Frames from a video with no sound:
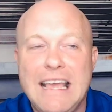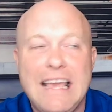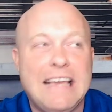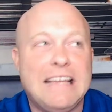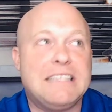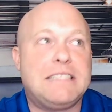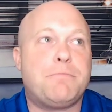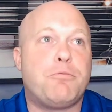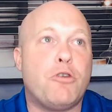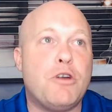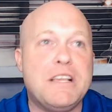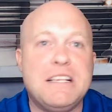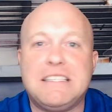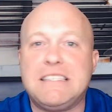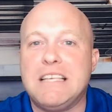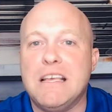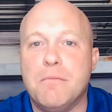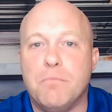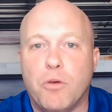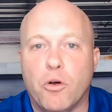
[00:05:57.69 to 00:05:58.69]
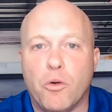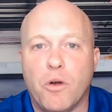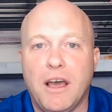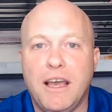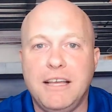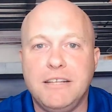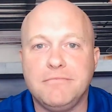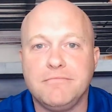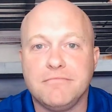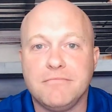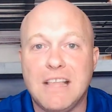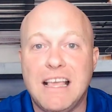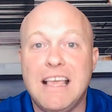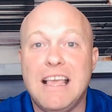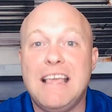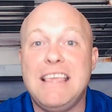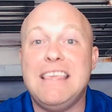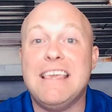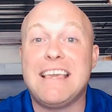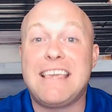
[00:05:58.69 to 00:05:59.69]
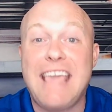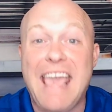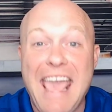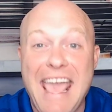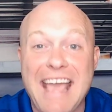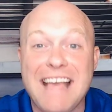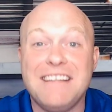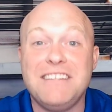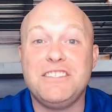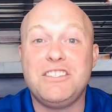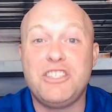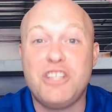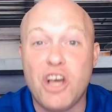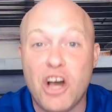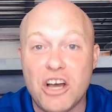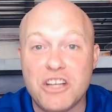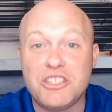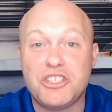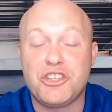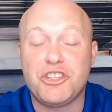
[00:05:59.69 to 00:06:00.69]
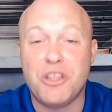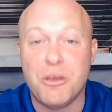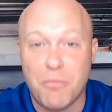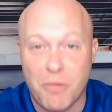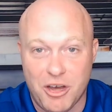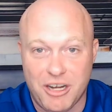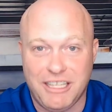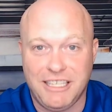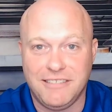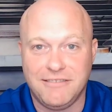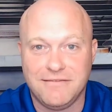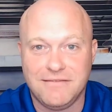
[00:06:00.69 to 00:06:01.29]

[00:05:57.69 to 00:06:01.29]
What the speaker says: And it's pretty simple, right? You can't touch the money.